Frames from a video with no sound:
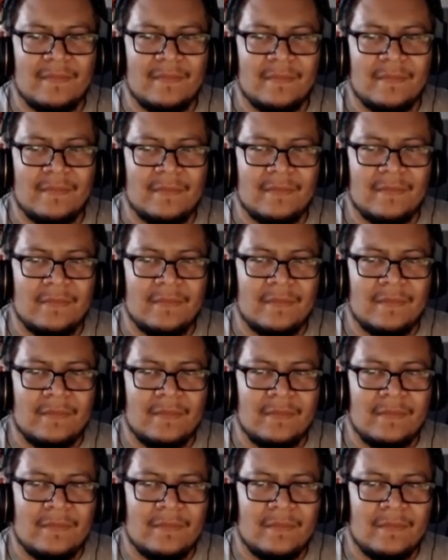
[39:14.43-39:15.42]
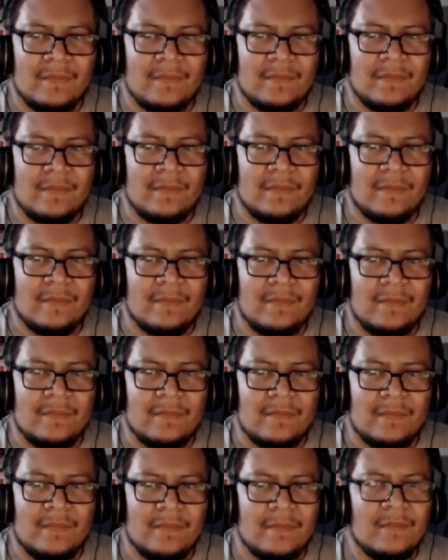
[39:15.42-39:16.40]

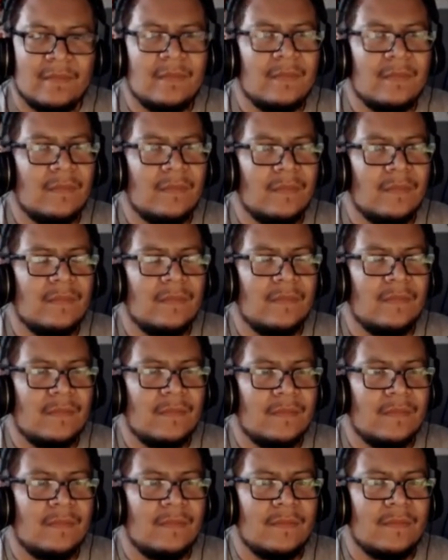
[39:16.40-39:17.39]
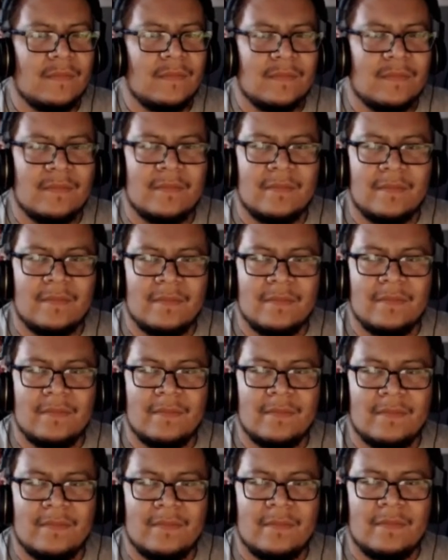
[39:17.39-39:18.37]

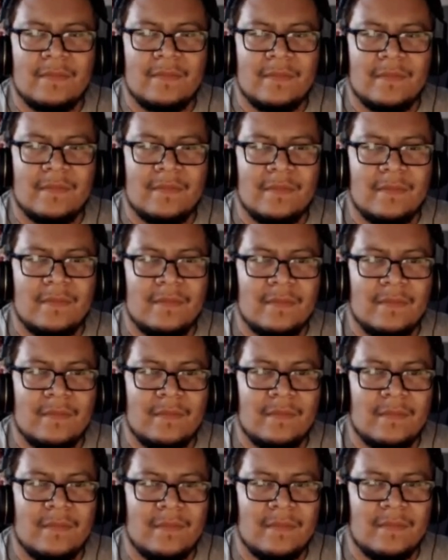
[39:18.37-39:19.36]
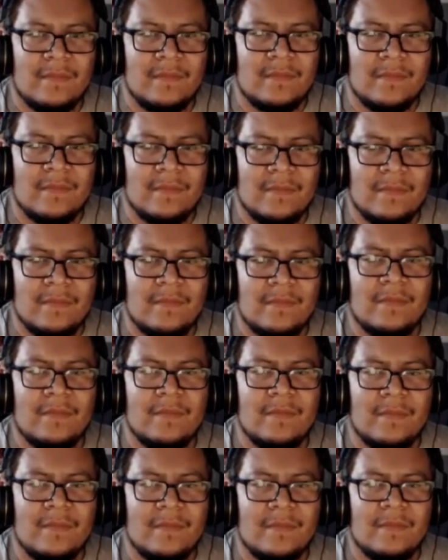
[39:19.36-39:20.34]

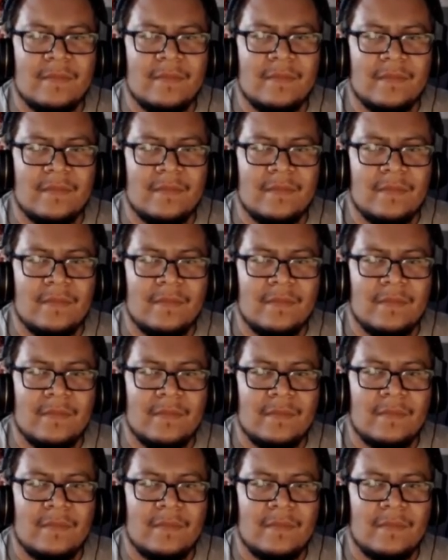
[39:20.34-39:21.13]
(silent)